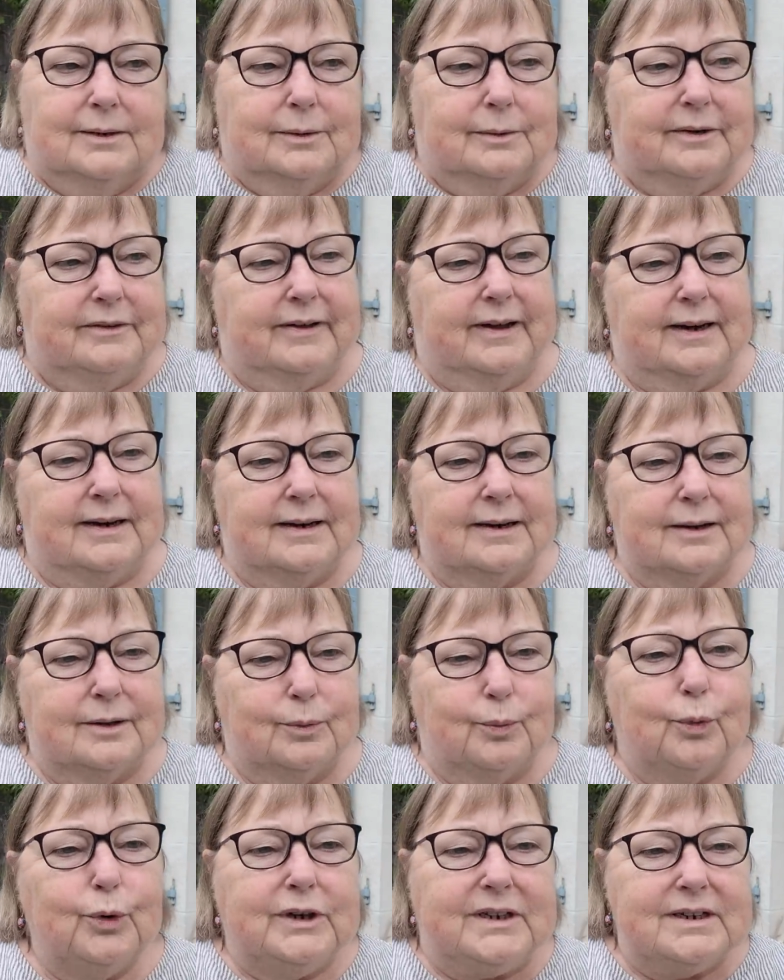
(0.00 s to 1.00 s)
We've had
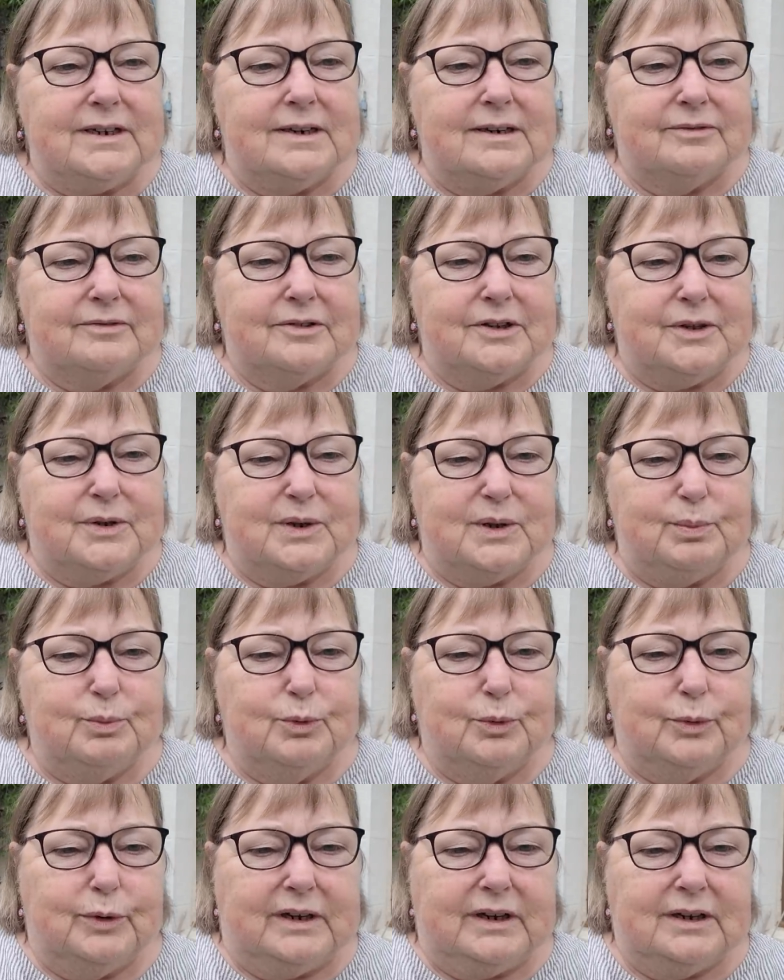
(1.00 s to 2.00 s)
another wood delivery this
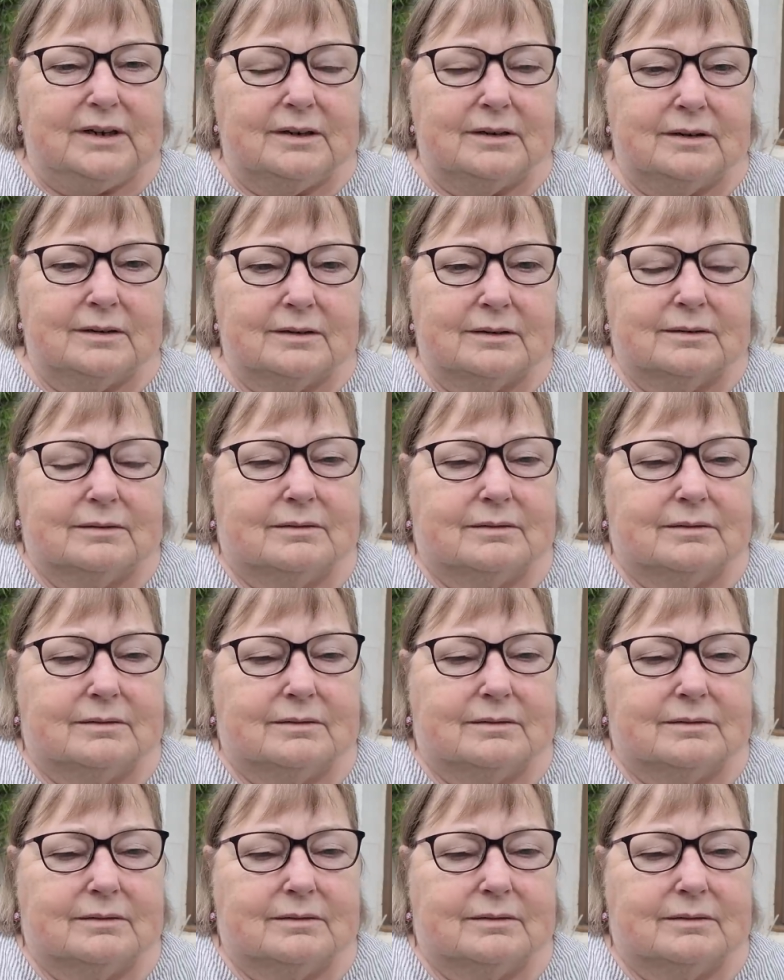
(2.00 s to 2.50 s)
morning.